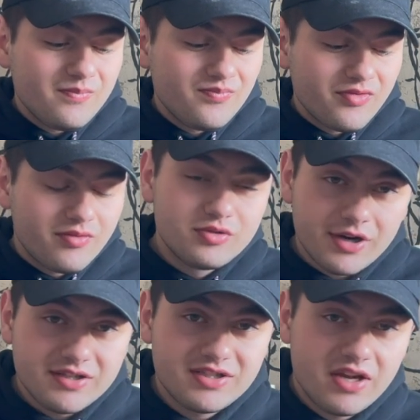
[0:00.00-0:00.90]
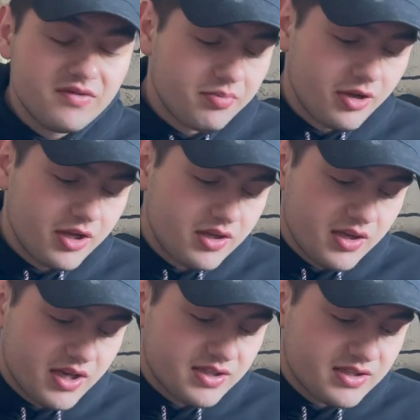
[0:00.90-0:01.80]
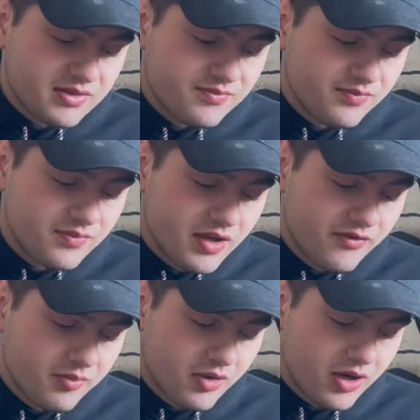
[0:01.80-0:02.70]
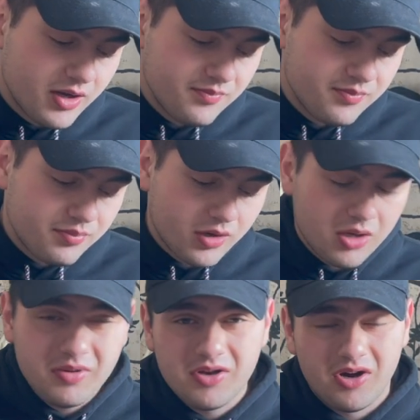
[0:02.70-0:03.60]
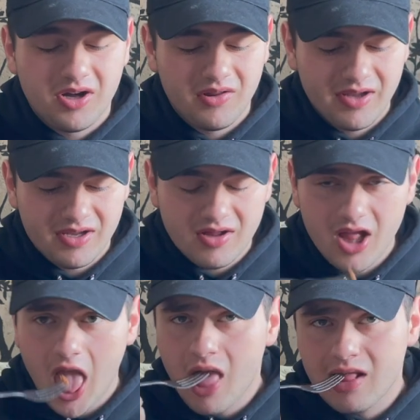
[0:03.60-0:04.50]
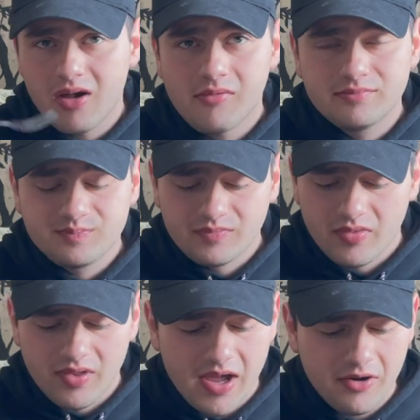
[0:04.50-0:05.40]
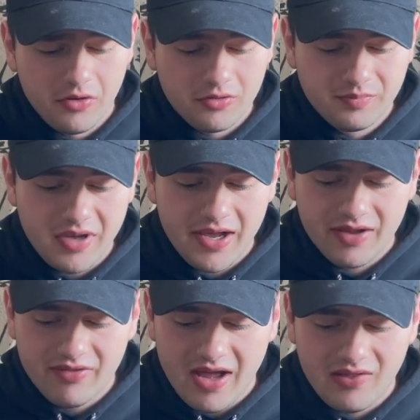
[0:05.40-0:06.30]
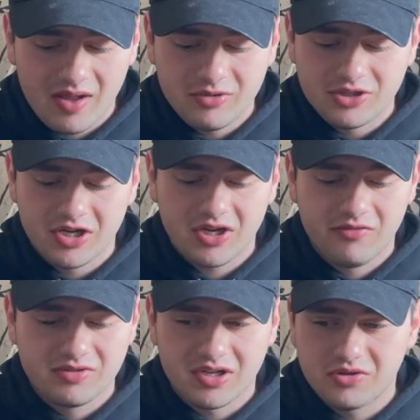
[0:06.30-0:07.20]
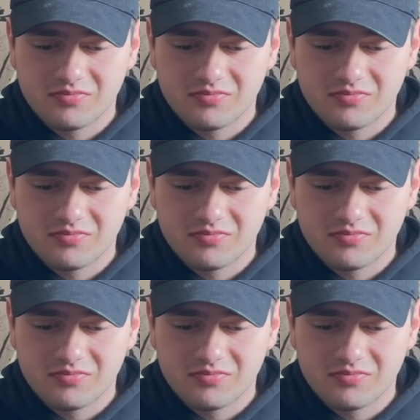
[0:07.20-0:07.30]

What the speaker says: If I'm trying to save the planet, yes. If I'm not, probably not. Like, that whole bag of that lemon chicken was like,